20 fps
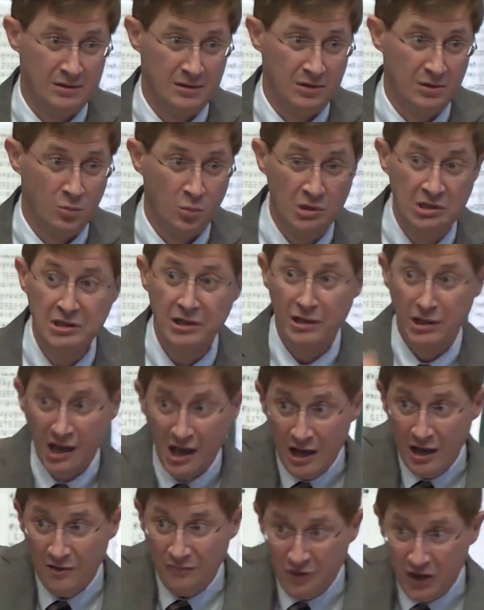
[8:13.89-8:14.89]
When the
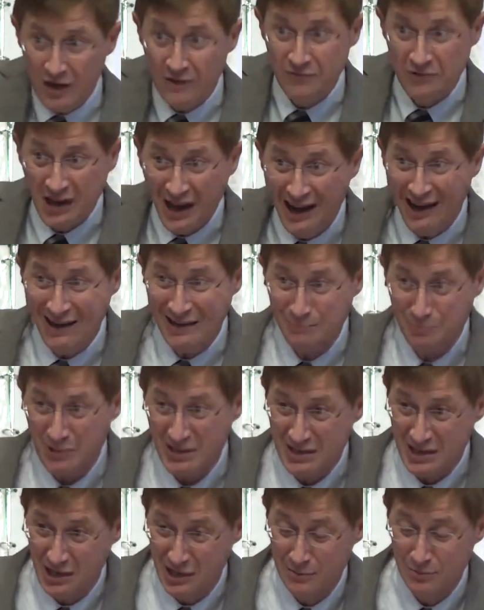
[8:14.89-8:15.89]
love of God
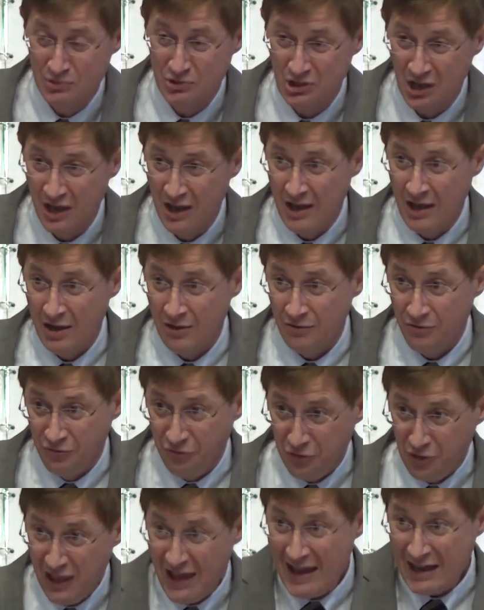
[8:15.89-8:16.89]
becomes
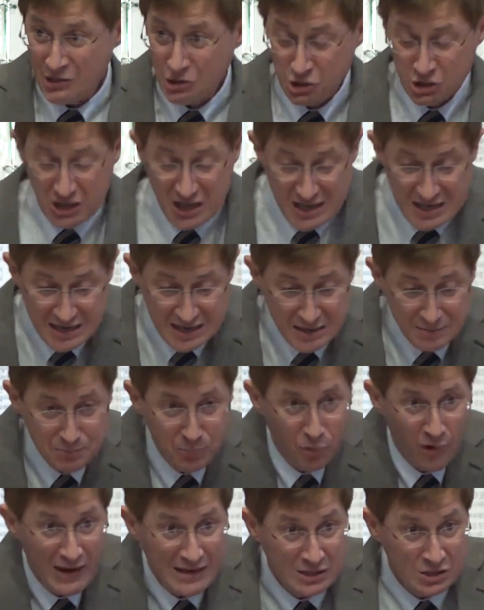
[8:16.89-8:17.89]
flesh, it
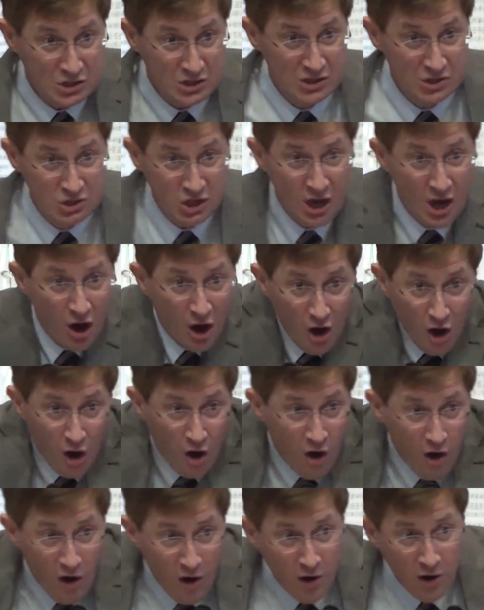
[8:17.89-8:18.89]
embraces
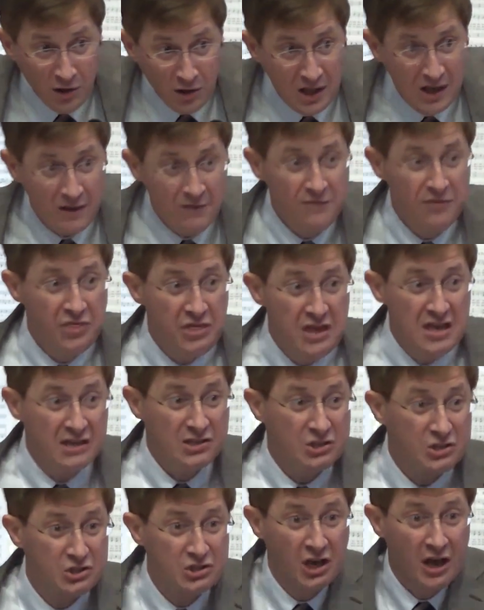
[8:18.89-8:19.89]
all of
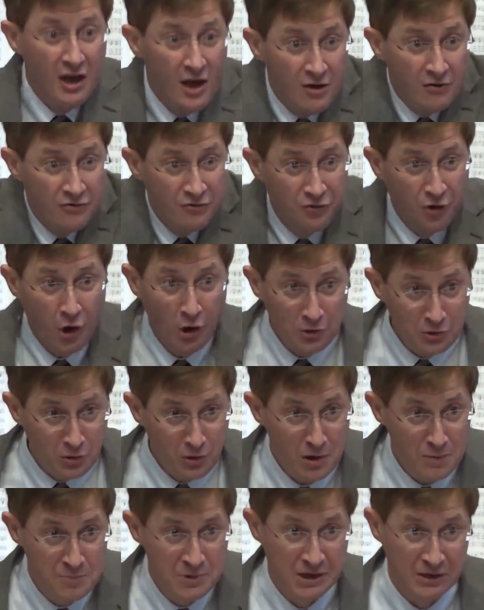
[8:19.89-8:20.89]
this
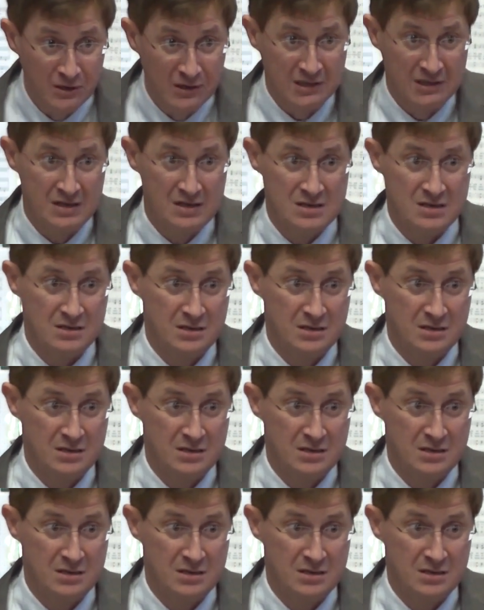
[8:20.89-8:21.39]
vulnerability.